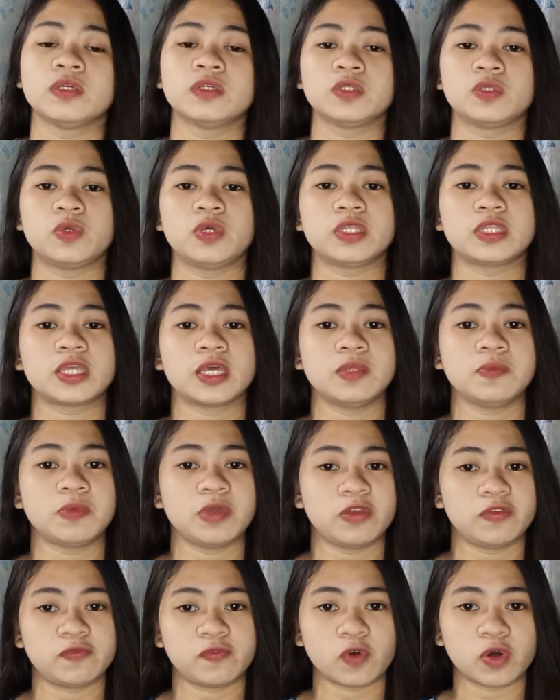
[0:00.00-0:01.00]
So it can
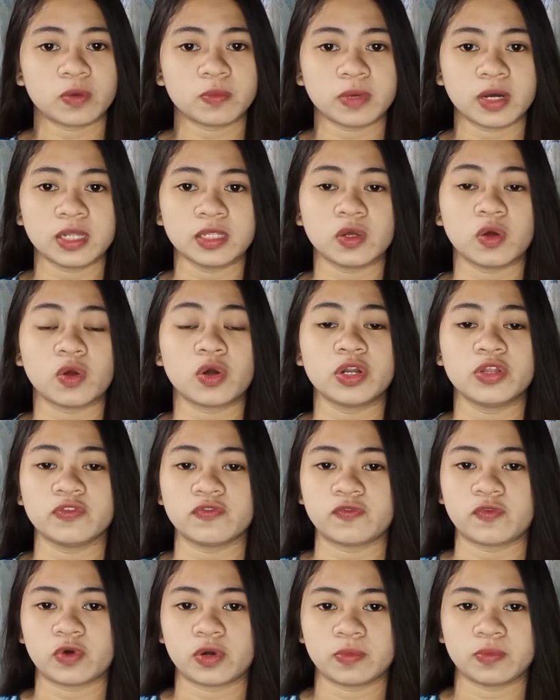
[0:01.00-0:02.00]
be a formal or
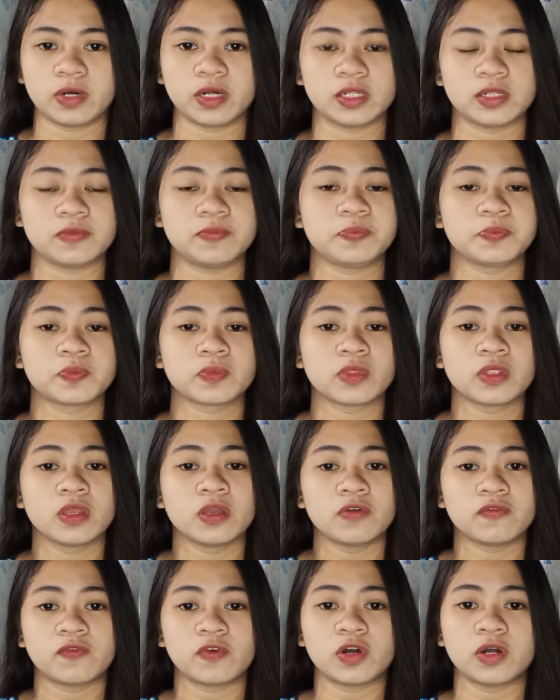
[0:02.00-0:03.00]
informal.
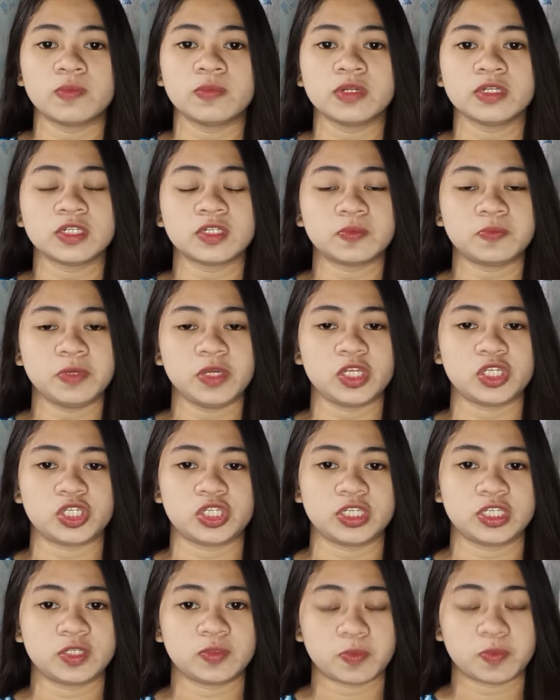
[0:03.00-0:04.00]
Formal
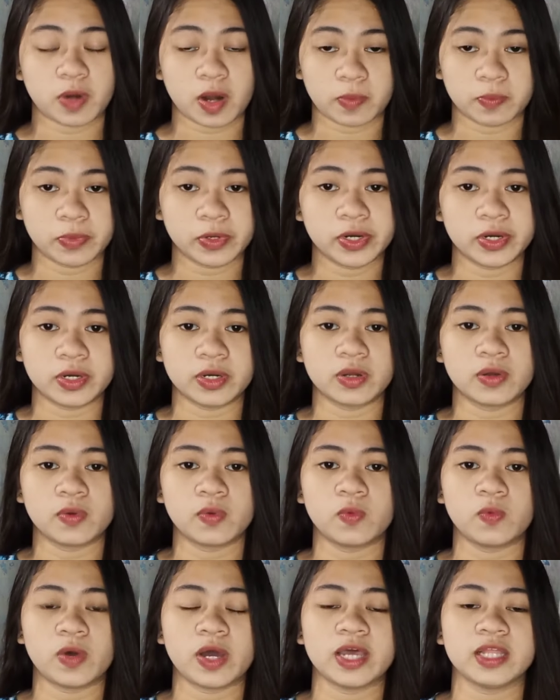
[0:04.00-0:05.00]
speech is proper,
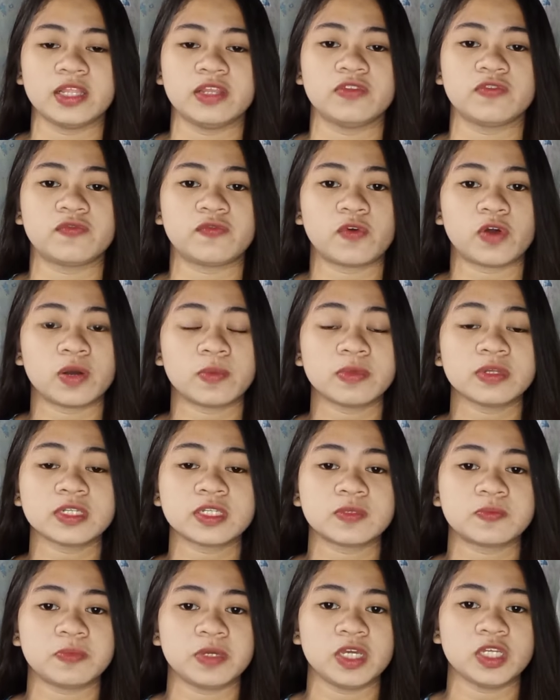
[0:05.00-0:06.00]
while informal
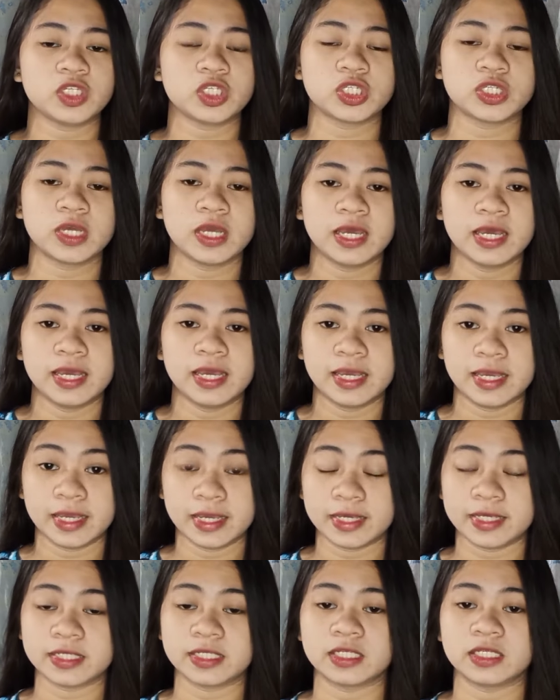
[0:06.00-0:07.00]
speech
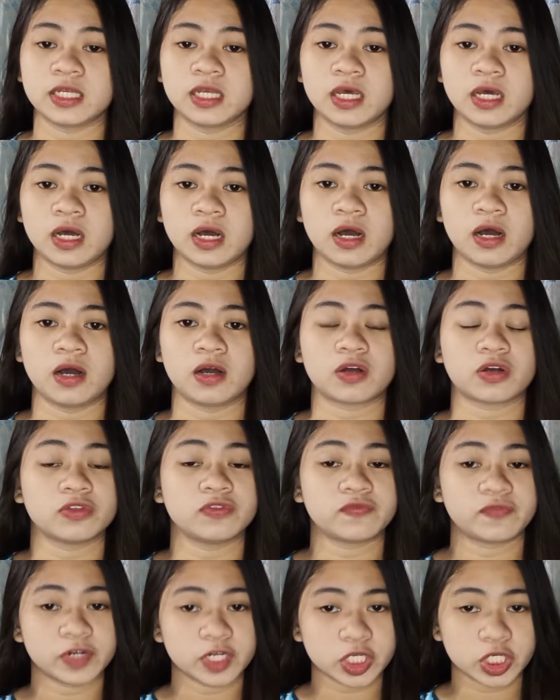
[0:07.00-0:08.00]
is
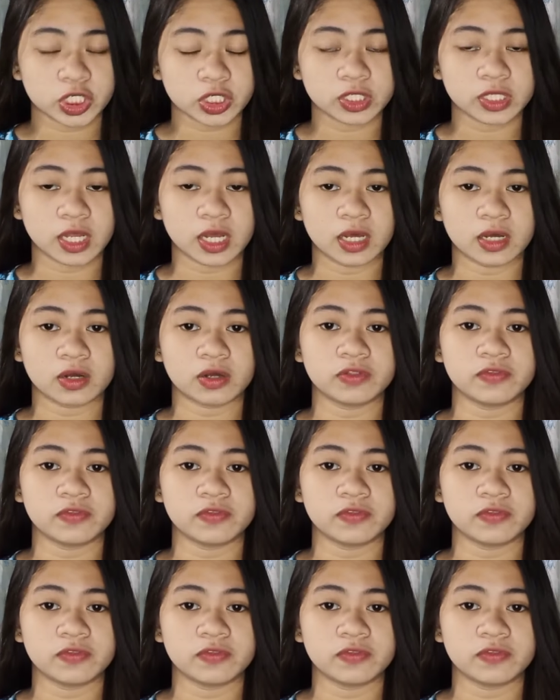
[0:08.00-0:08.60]
conversational